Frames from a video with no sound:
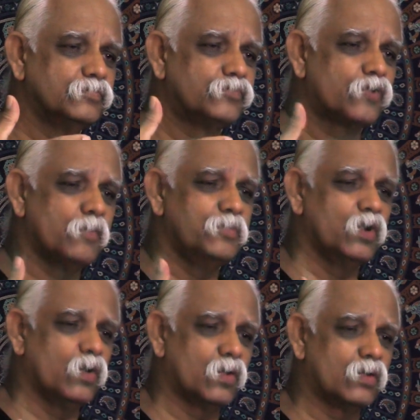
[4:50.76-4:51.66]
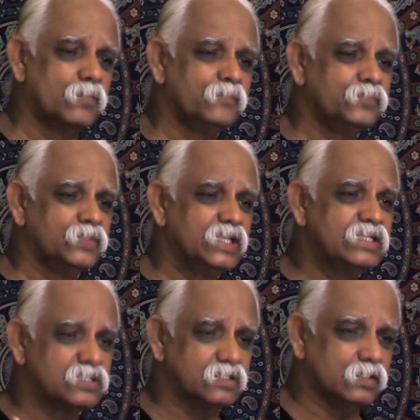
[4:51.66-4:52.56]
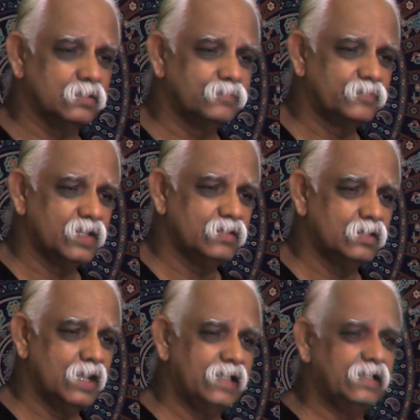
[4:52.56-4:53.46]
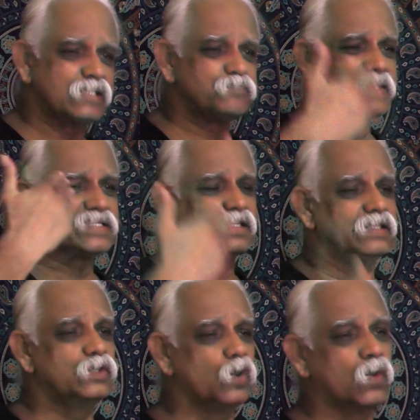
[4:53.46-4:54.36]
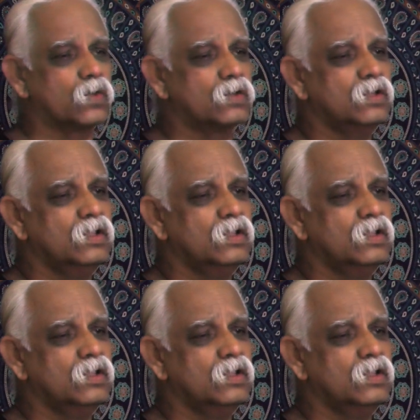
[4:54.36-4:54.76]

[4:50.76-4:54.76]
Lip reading: from your internal, and especially your